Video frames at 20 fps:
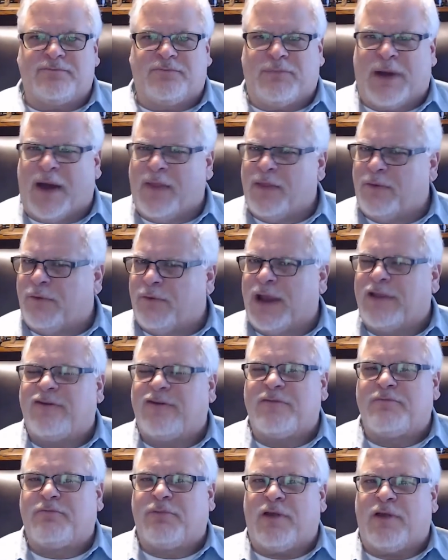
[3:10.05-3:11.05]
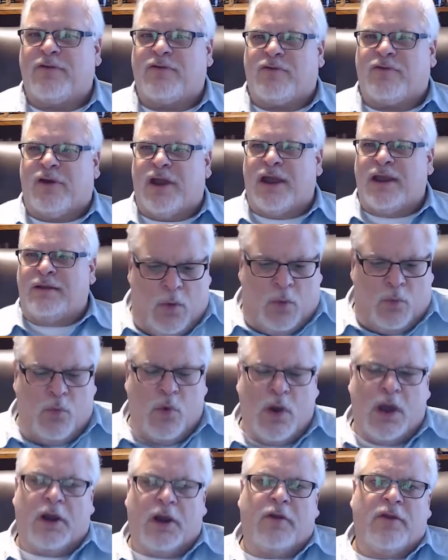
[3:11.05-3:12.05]
By the Righteous Brothers, all right?
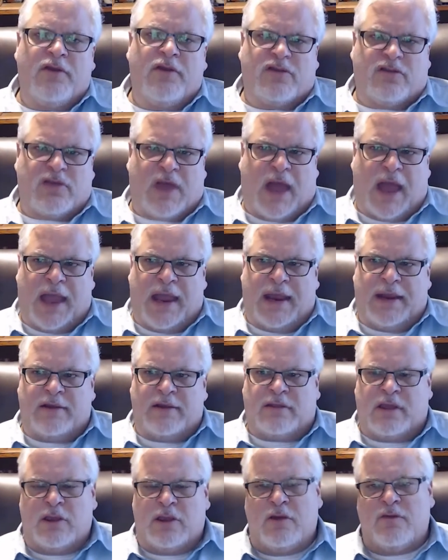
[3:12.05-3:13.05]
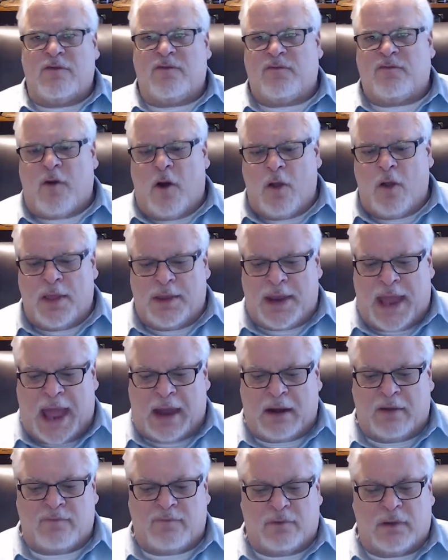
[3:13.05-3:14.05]
What are the signs that you've fallen
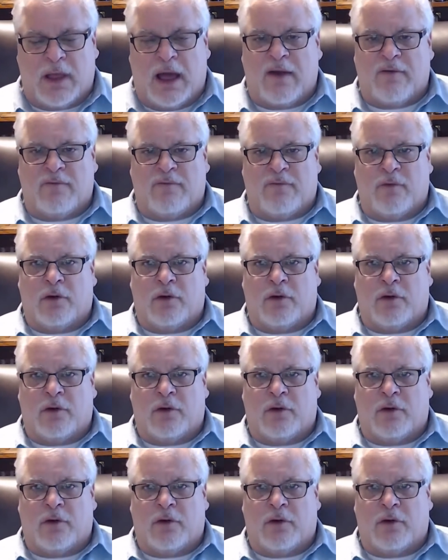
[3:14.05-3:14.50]
out of love?